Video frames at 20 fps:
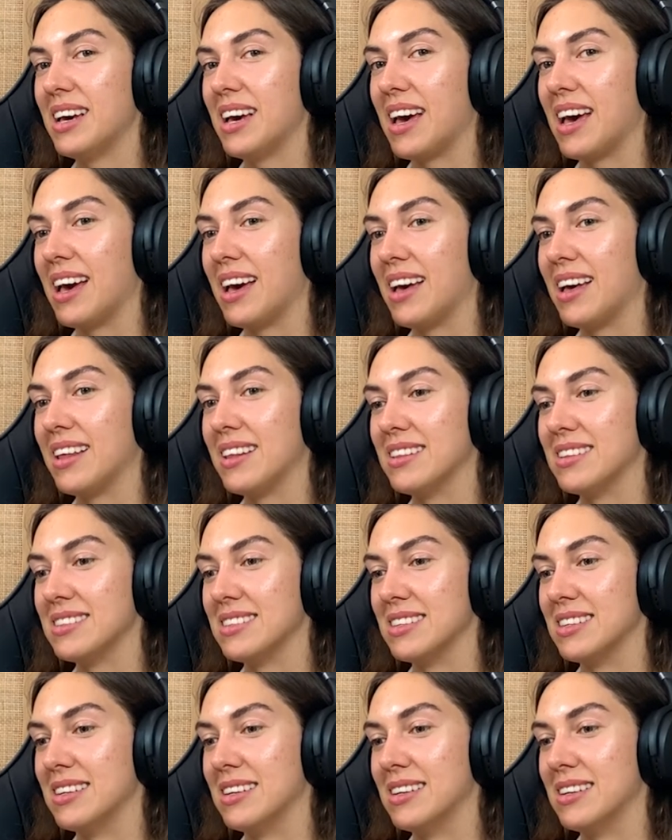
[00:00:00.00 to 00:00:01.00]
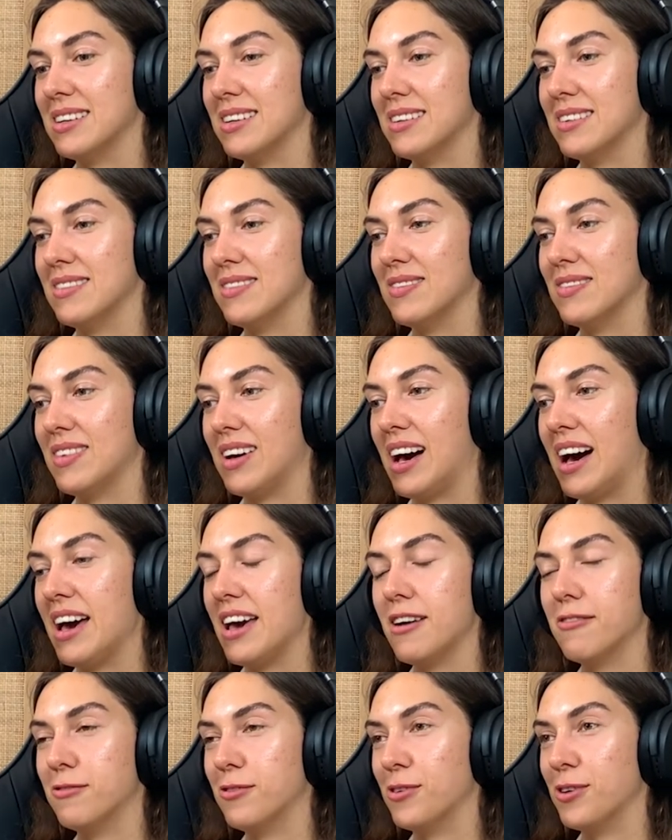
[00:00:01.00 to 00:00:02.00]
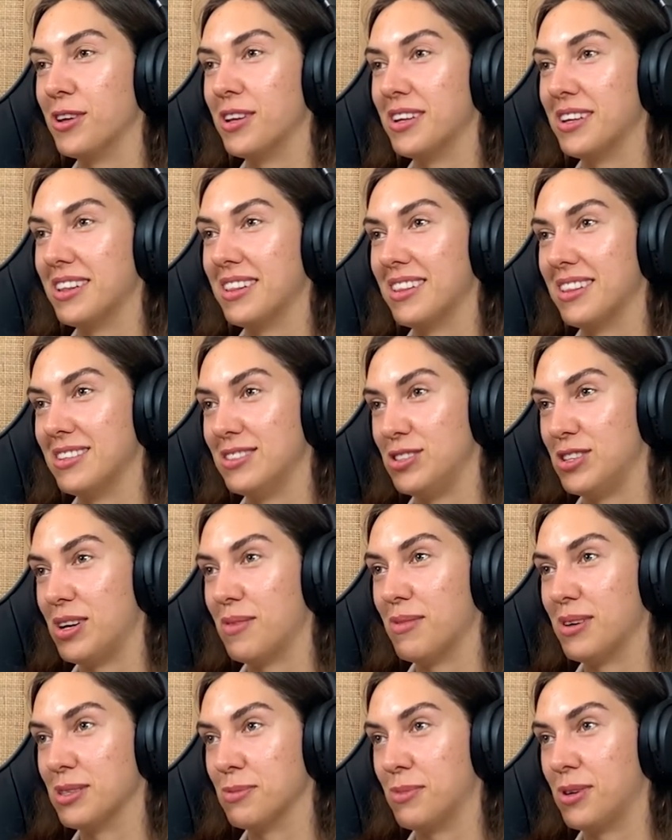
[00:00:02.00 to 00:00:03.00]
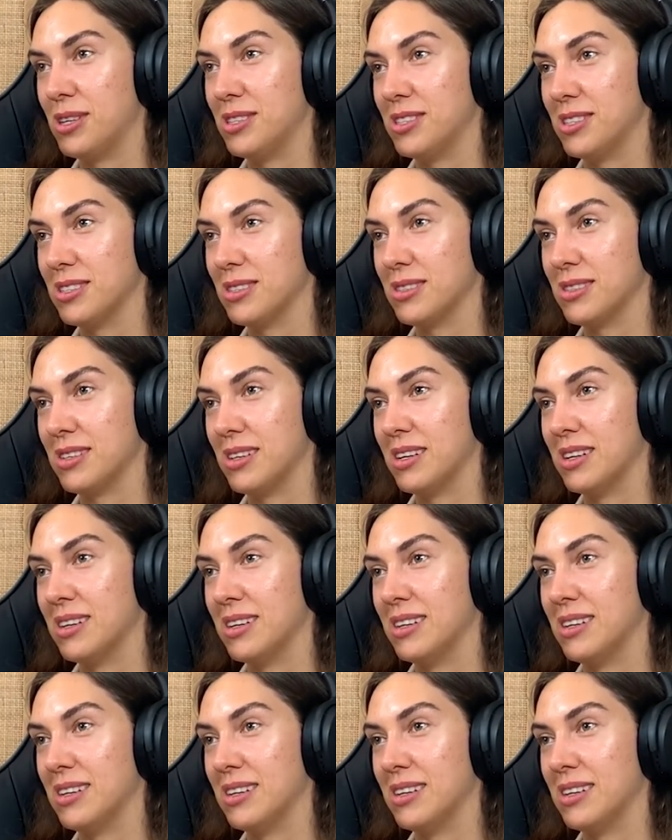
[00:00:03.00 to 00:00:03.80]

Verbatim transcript: and uh, I avoided the gym as much as uh,